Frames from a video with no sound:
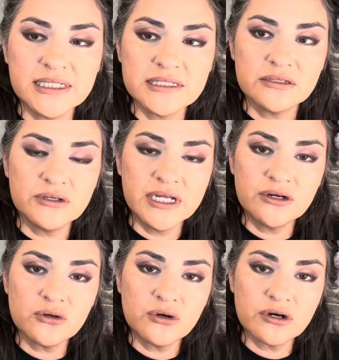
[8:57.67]
this little inner
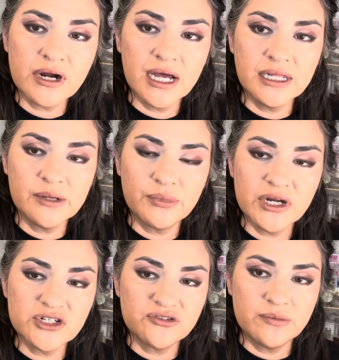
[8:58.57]
corner highlight
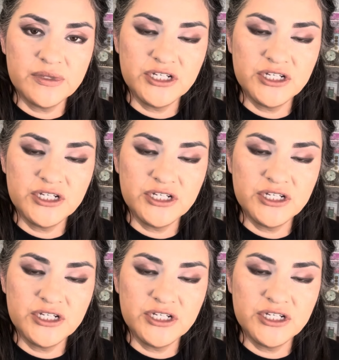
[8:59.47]
brush from the